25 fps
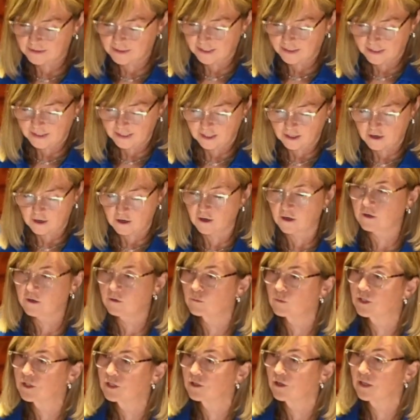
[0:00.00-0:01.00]
and Kincardine
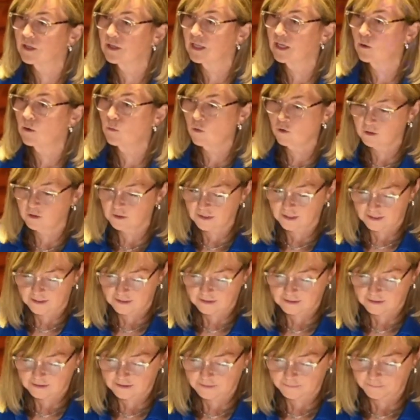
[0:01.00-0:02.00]
was on the award
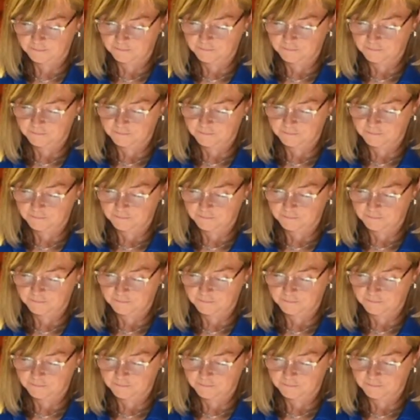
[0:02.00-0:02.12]
list.